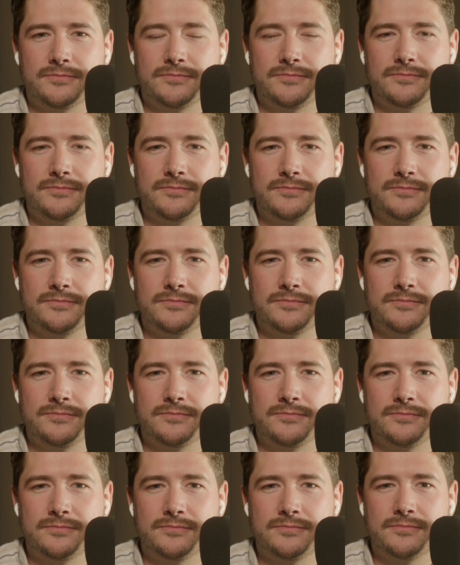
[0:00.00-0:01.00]

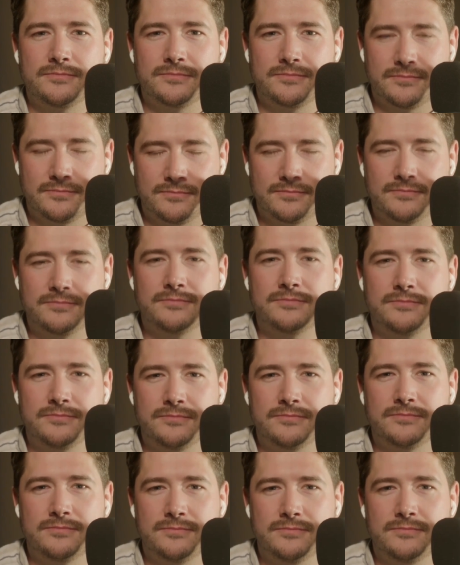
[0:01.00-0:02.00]

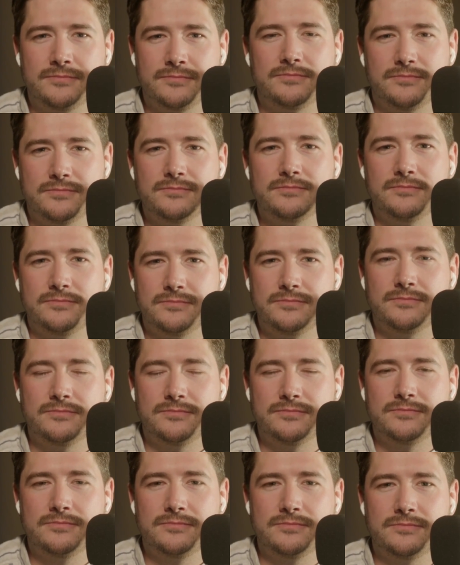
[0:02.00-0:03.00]

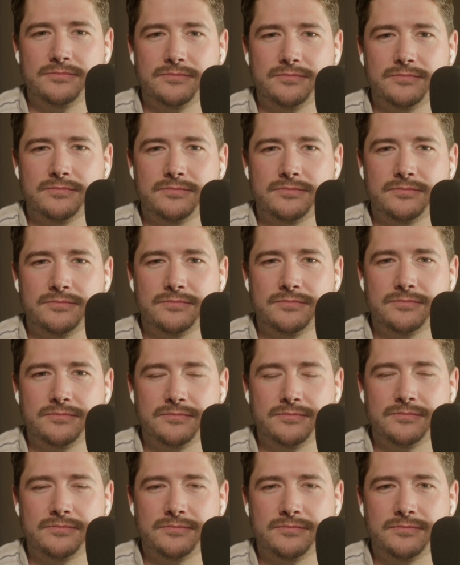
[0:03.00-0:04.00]

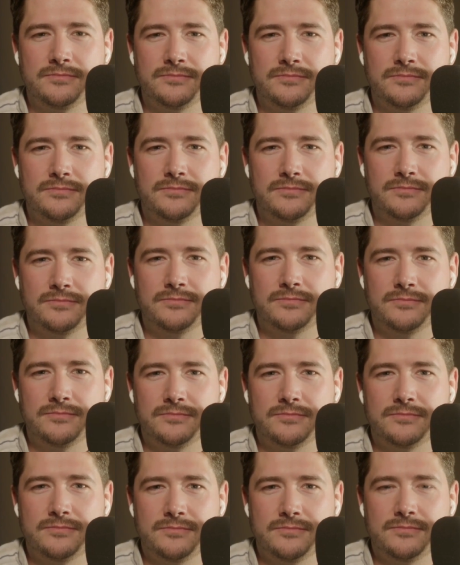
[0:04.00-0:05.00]

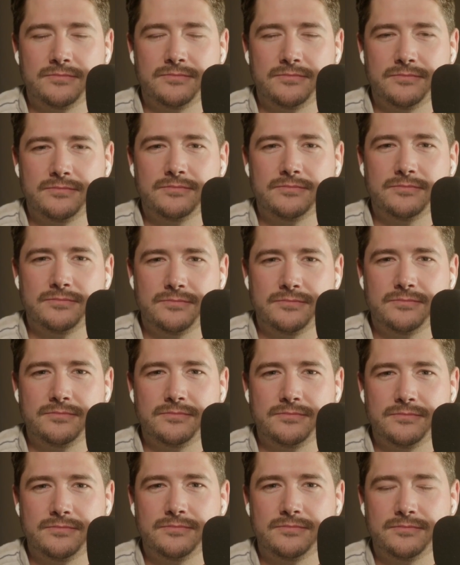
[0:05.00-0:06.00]

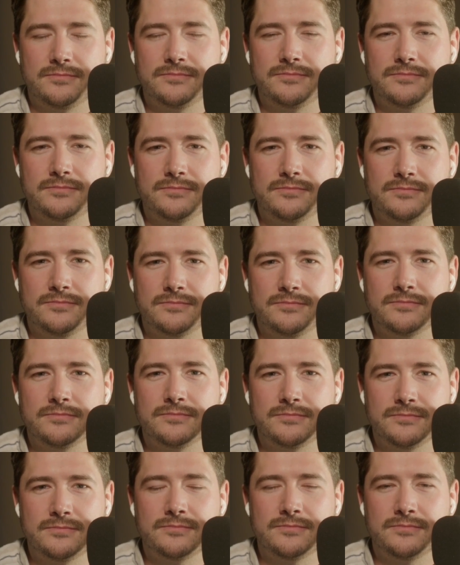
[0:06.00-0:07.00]

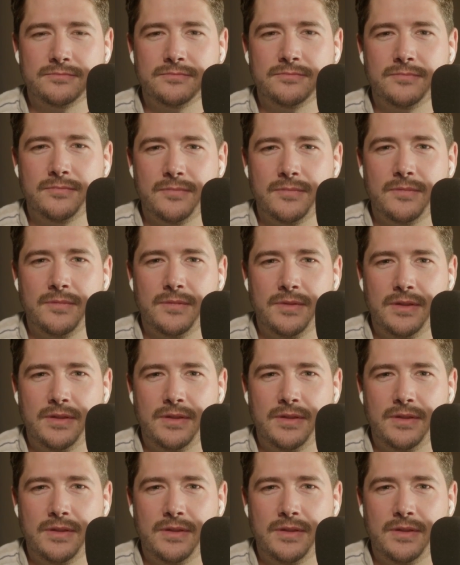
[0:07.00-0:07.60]
No words are spoken by the person on screen.